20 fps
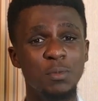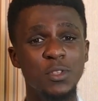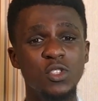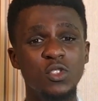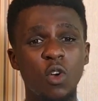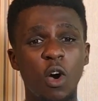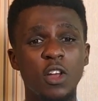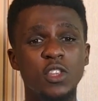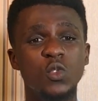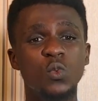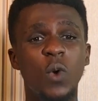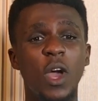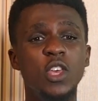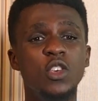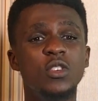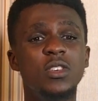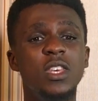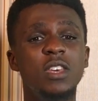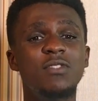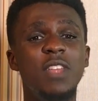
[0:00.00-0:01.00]
It's not until when
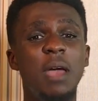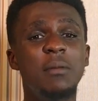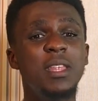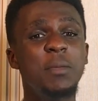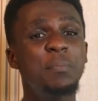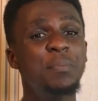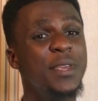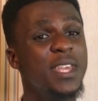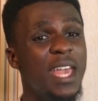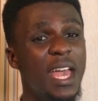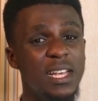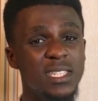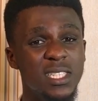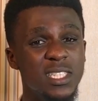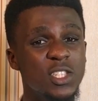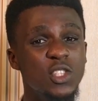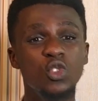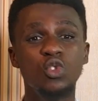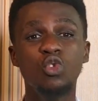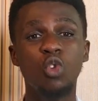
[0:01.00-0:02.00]
you give them the biggest thing.